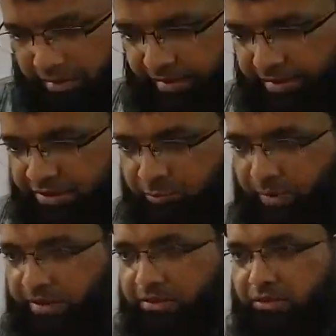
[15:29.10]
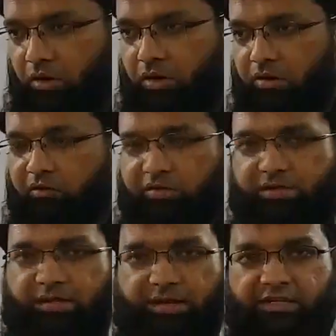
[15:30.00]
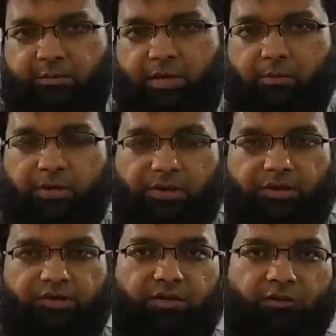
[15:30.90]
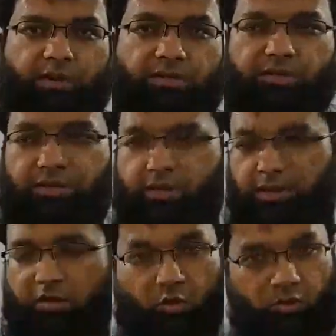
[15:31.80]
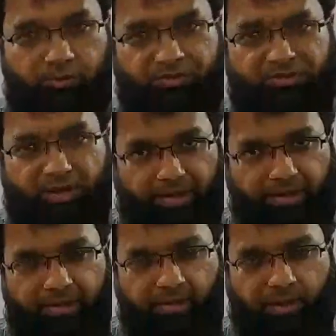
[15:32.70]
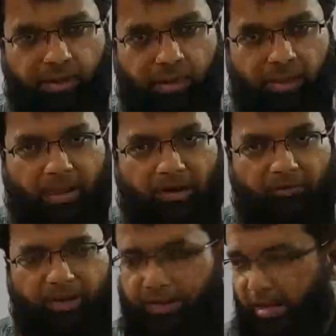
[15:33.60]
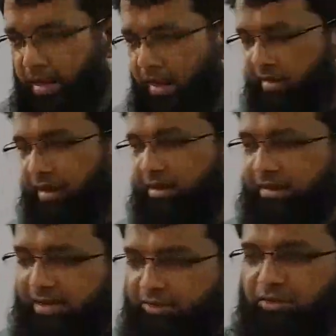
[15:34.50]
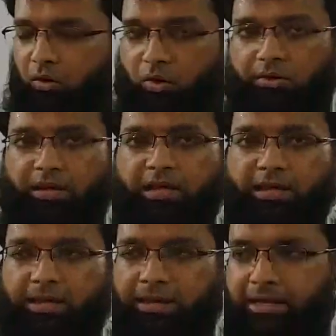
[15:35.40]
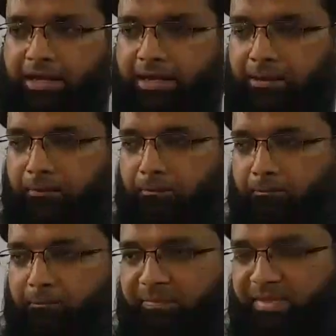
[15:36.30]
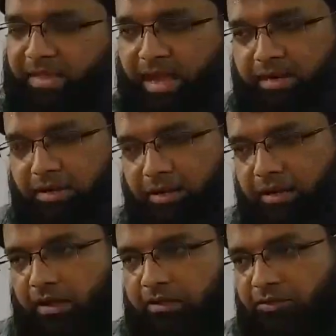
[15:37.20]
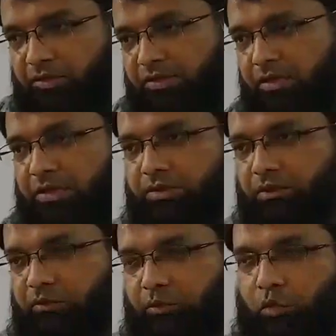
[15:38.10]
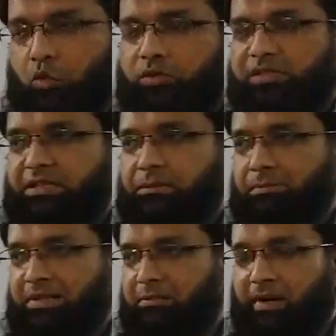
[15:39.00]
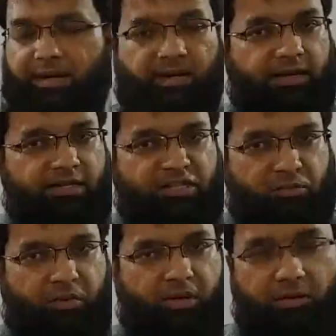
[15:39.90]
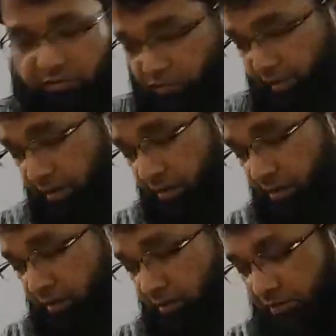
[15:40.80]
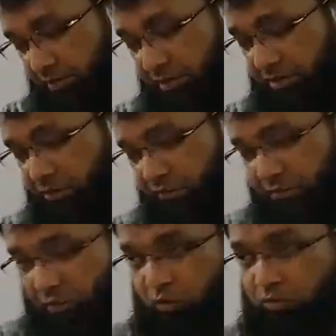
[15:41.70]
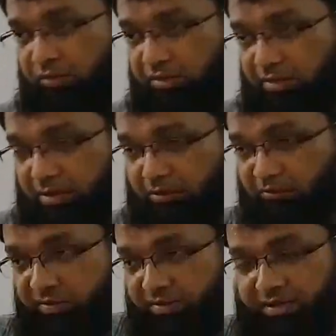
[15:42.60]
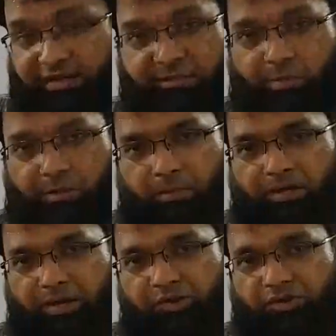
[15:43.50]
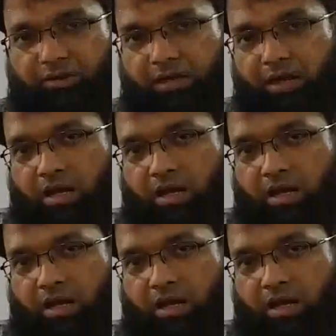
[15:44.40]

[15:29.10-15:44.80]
is based on physical experimentation which Coulomb's did, right? And then later on, that the results of those mathematical result of those physical experimentation,